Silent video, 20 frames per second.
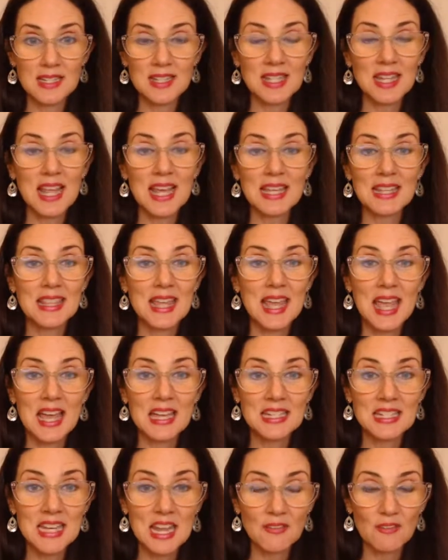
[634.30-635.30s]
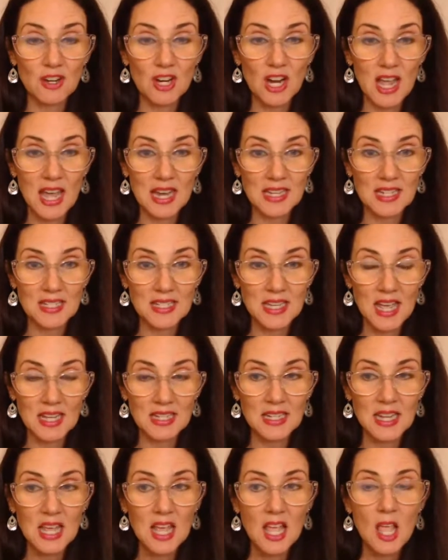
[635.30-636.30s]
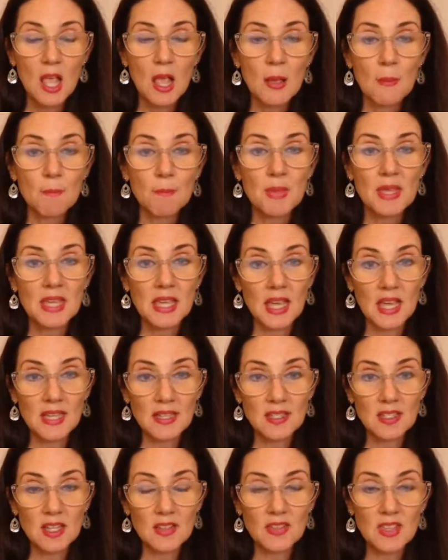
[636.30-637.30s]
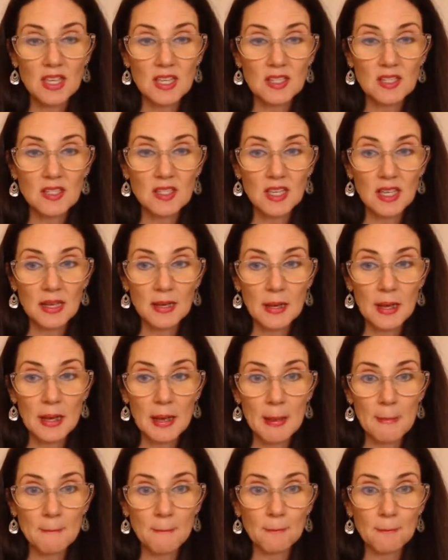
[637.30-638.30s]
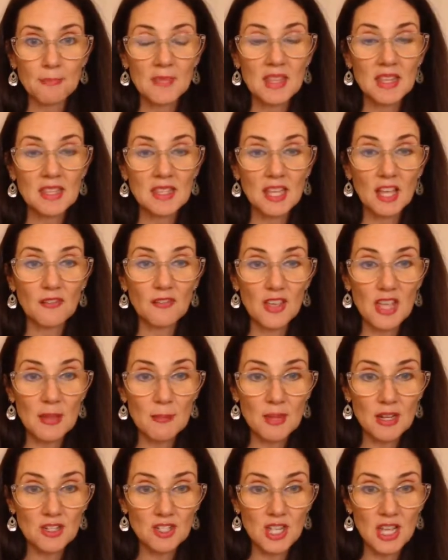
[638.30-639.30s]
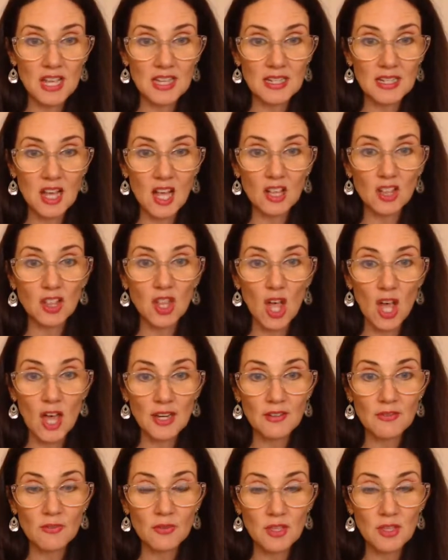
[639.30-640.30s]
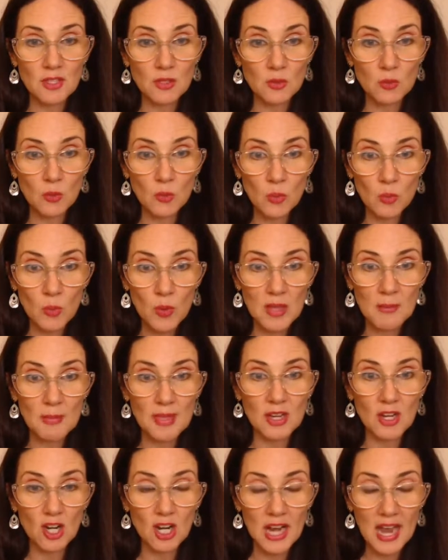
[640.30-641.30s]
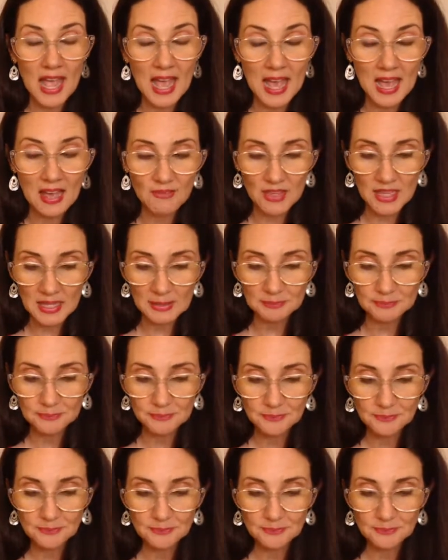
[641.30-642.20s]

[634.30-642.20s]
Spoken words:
like they had never had it done, because the self-image that a lot of these women are having,